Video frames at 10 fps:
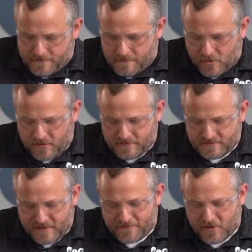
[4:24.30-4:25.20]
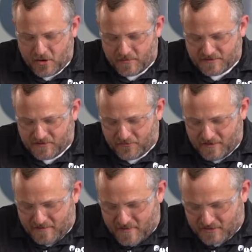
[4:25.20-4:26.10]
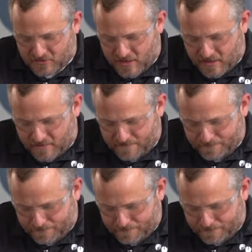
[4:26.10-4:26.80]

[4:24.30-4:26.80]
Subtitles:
Or it's not foam, it's a 3D mesh liner.